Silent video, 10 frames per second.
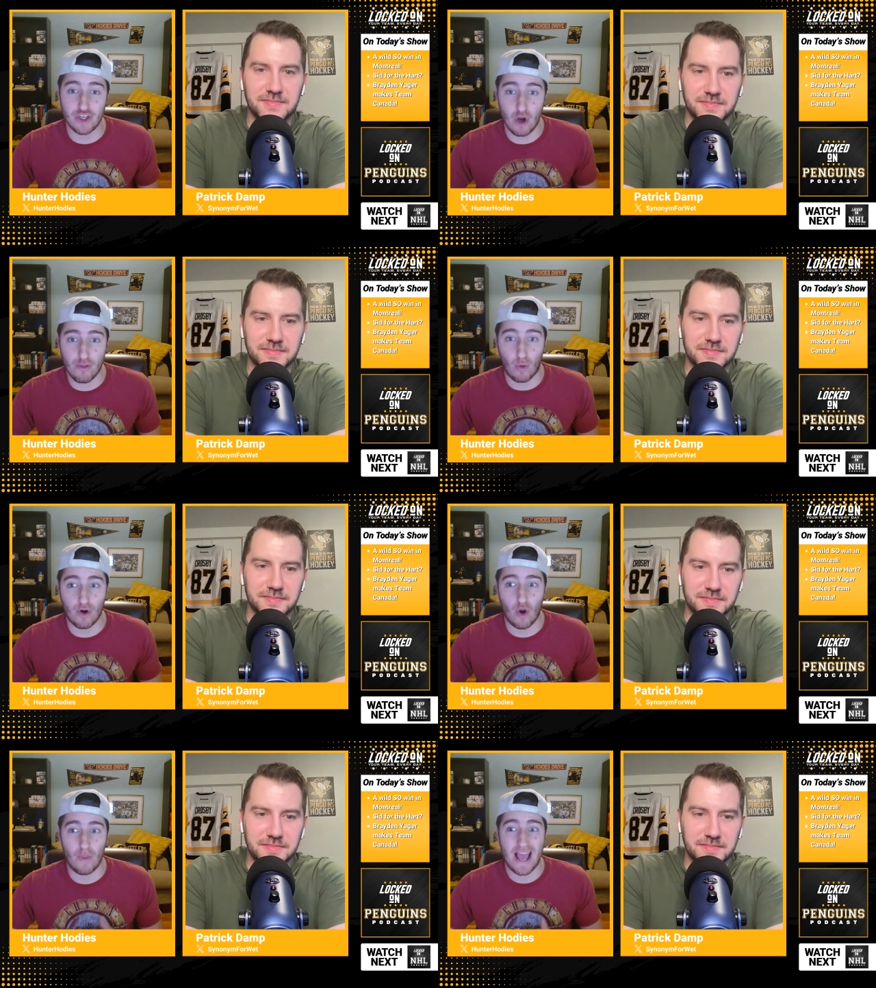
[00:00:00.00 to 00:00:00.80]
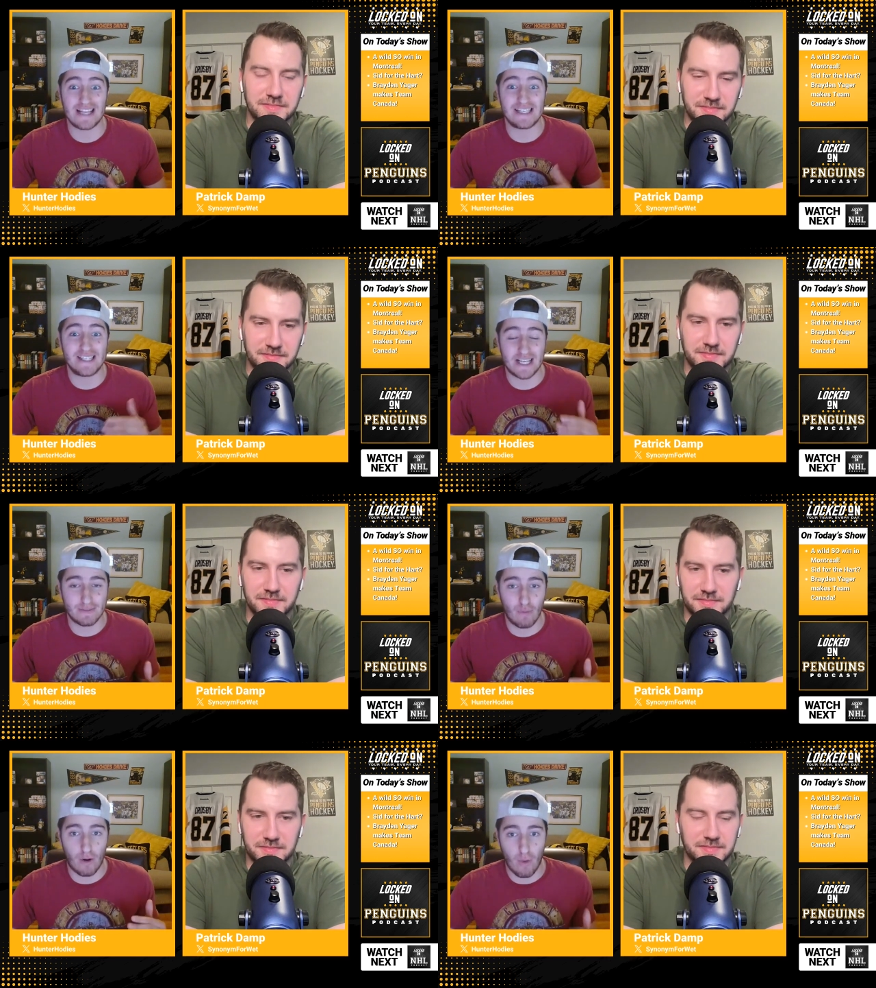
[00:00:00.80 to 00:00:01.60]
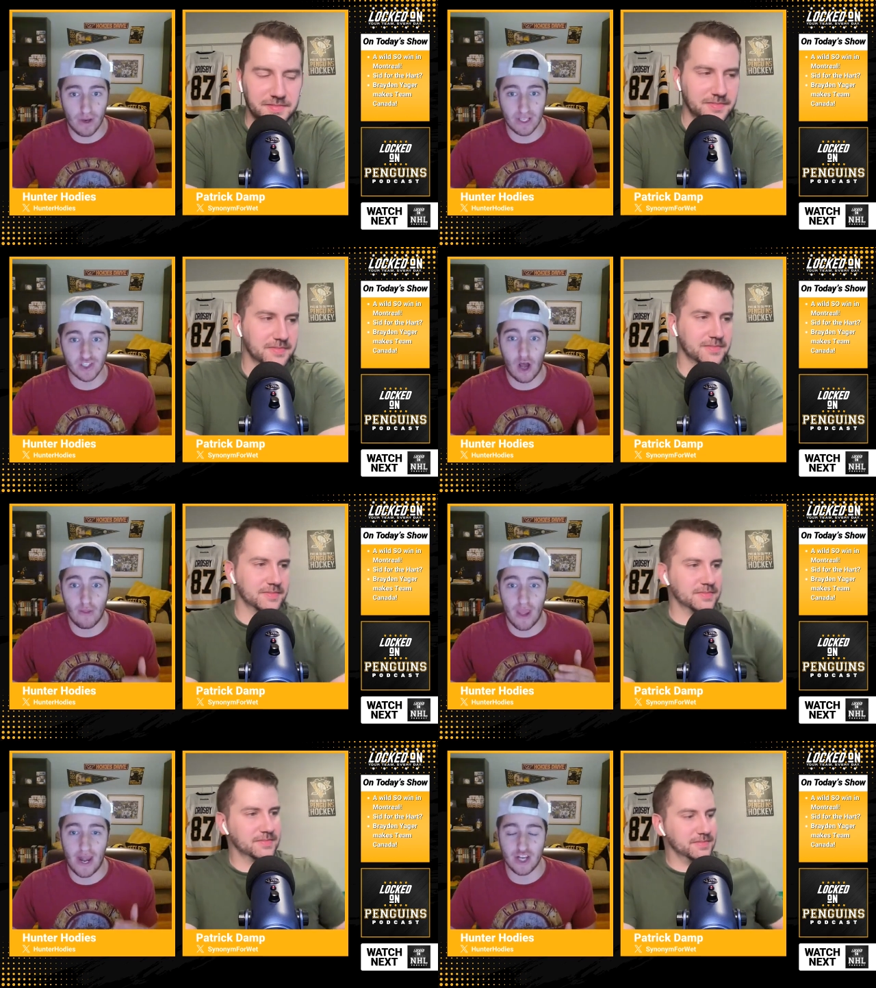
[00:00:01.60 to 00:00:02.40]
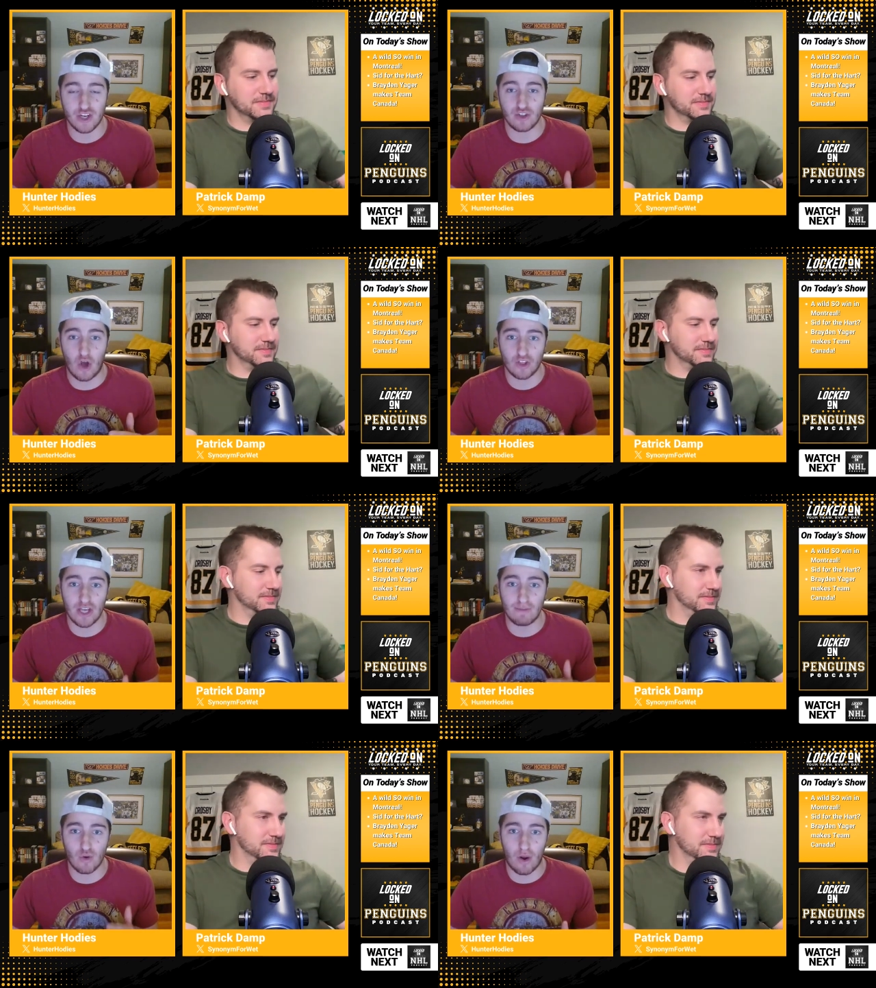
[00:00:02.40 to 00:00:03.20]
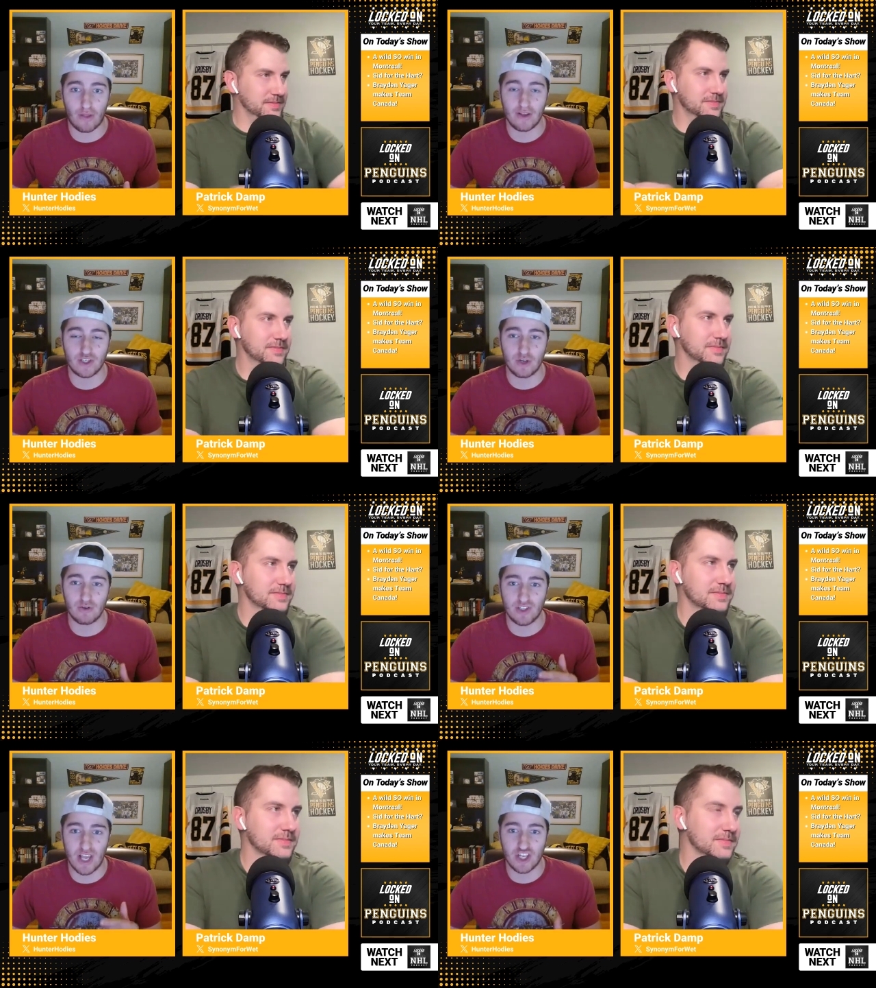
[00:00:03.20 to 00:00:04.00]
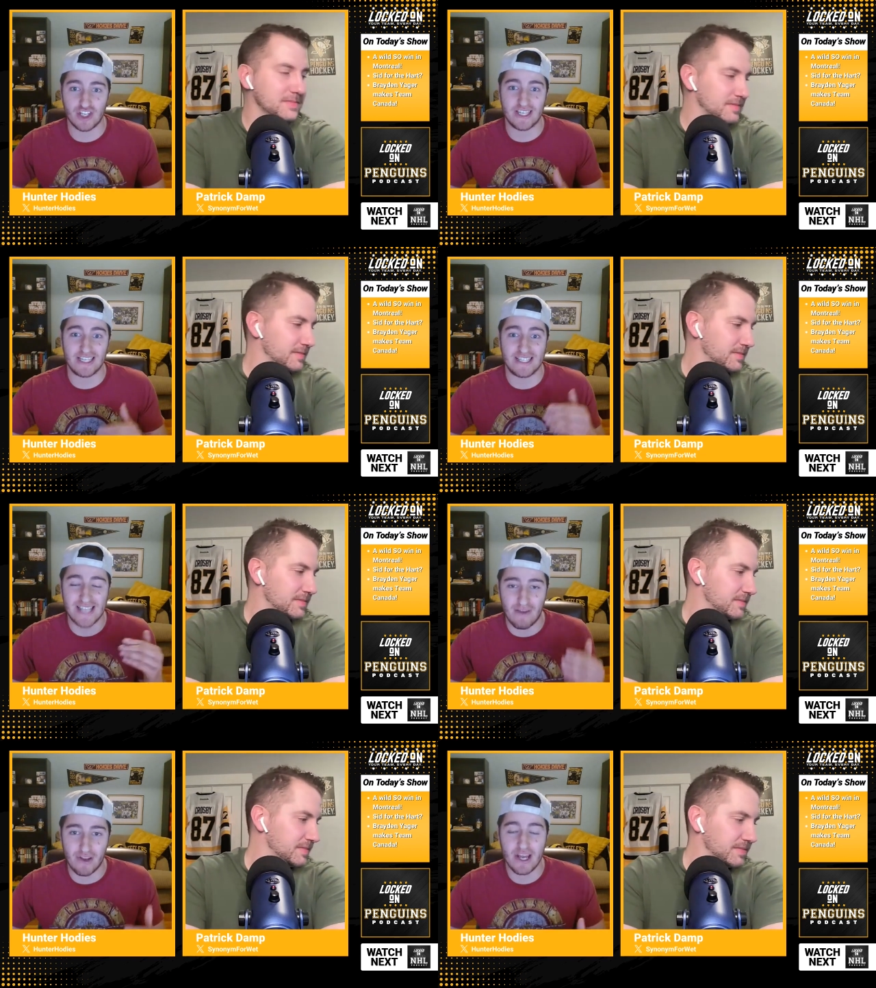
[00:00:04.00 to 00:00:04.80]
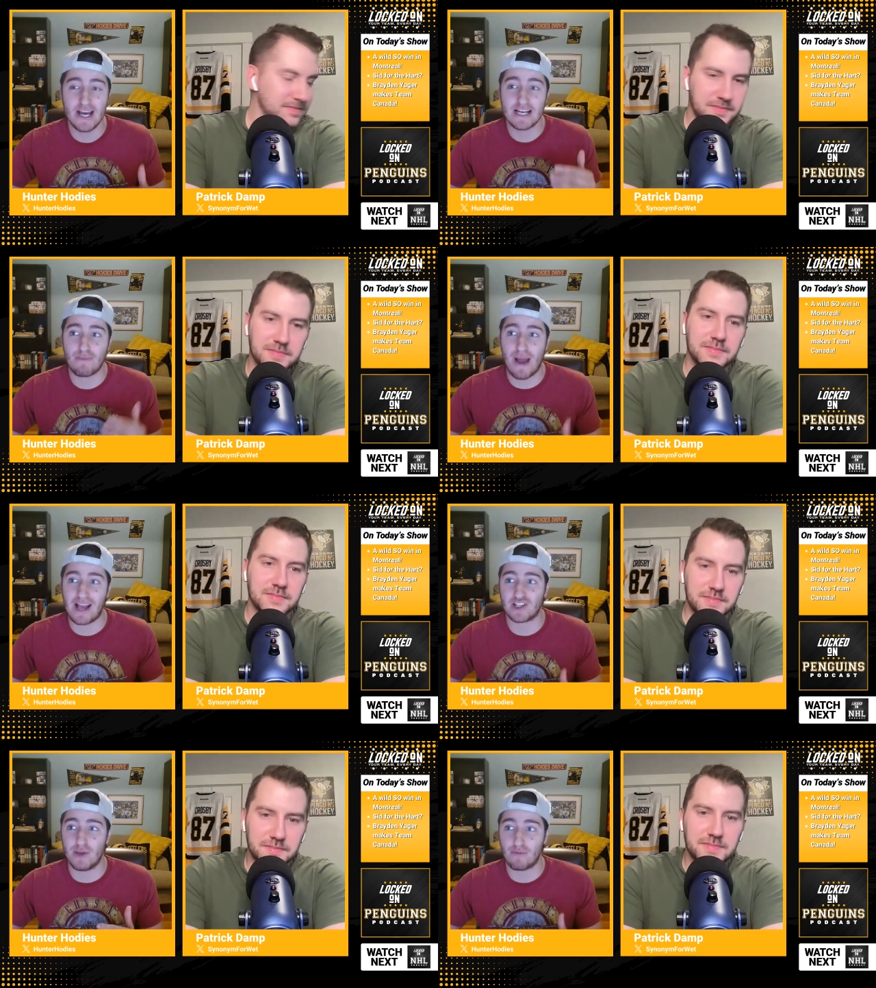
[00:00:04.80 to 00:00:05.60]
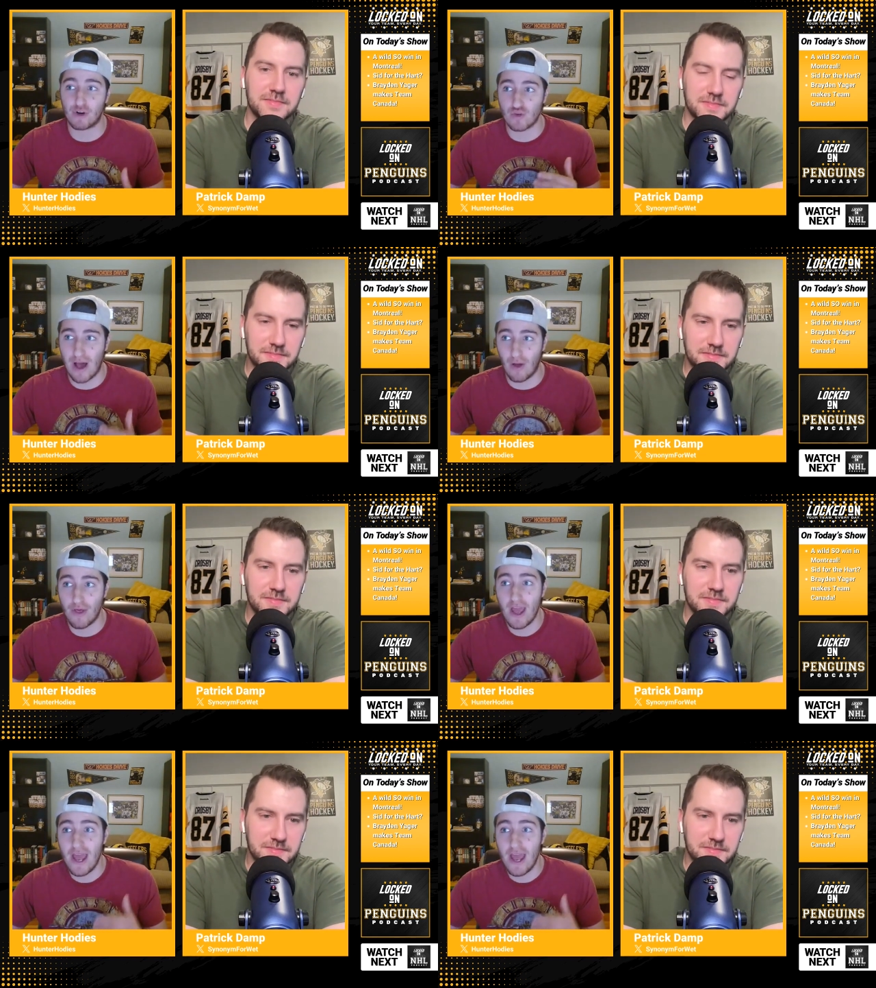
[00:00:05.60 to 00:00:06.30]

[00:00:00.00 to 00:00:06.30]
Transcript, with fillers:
Speaker 1: Joe Thornton only has six more points on the N H L's all-time scoring list, so Sid just needs seven to pass him for twelve.